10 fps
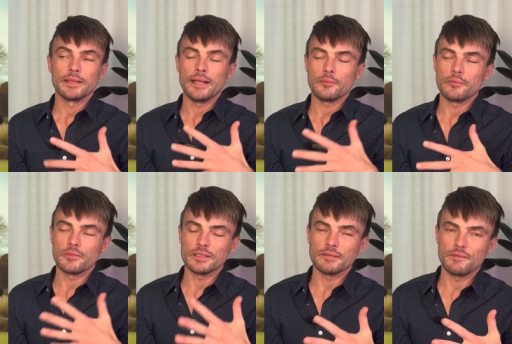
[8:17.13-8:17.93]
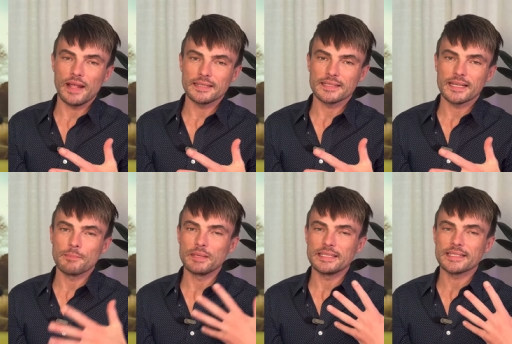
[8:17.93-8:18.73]
Now, the deflector
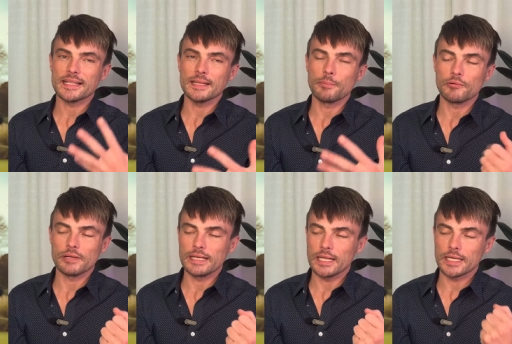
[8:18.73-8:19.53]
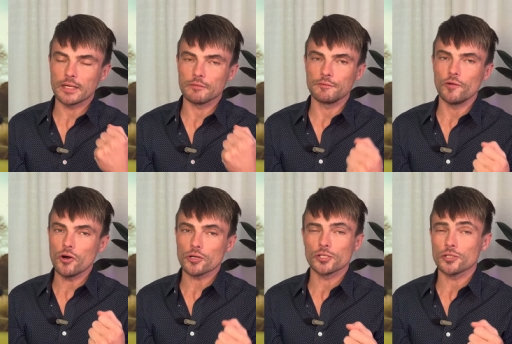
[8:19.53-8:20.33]
can be slippery like a
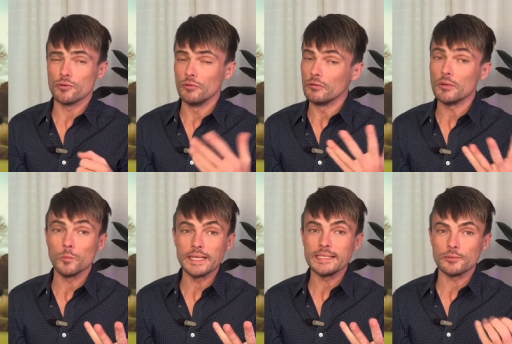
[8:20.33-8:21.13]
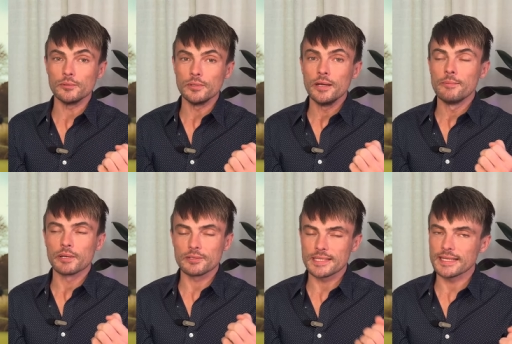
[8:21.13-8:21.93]
fox or a weasel
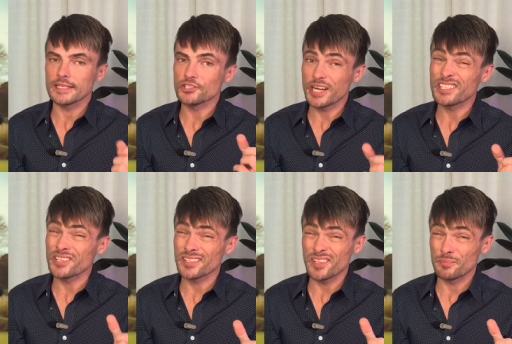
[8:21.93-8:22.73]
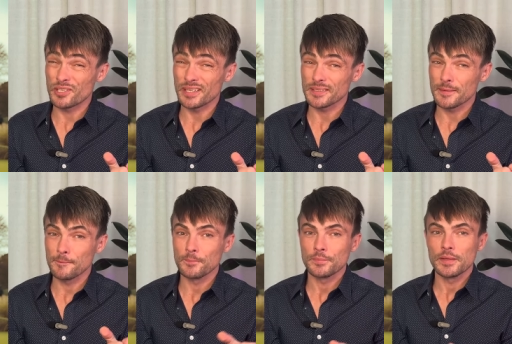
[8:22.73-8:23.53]
because they can change the subject.
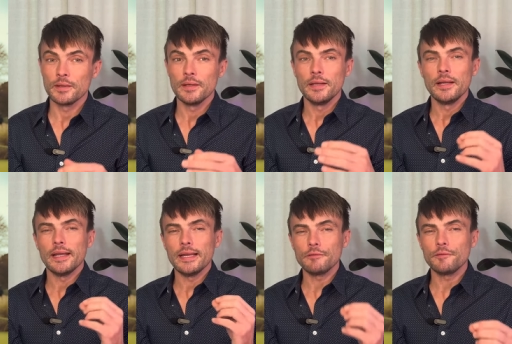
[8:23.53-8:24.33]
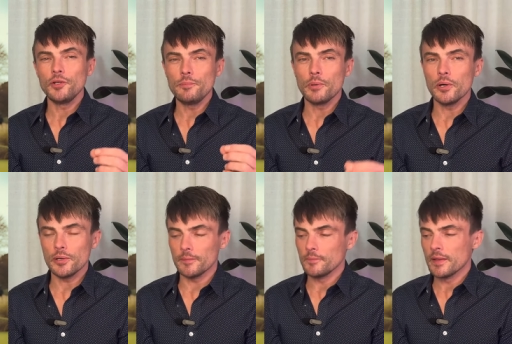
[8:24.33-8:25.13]
If you
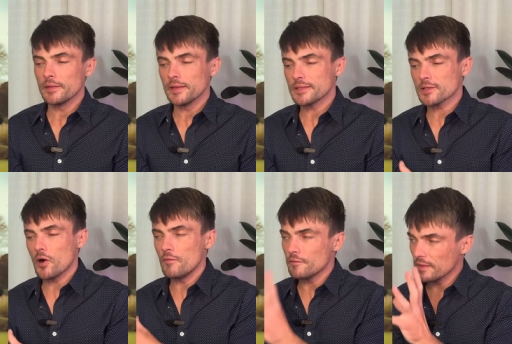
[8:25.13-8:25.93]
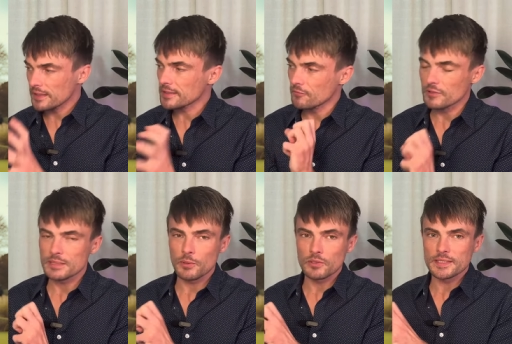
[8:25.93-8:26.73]
put this conflict
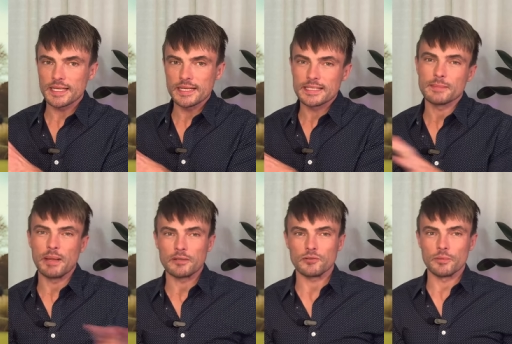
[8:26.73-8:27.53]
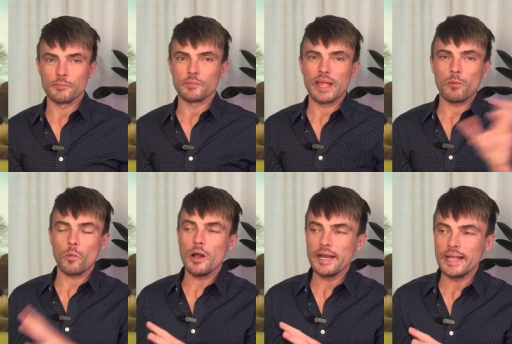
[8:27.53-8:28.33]
response in a spectrum. At
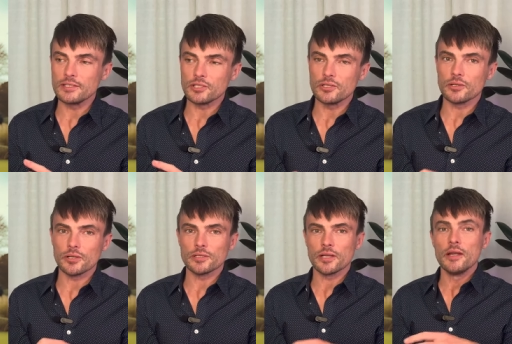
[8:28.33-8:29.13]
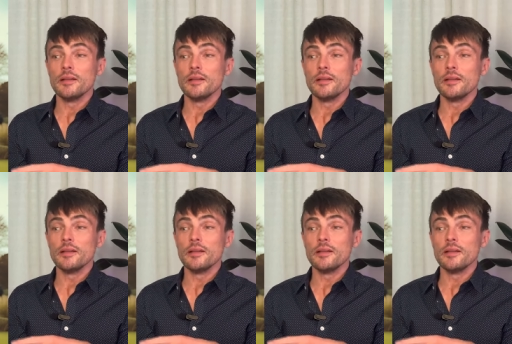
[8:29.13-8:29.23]
one end, you could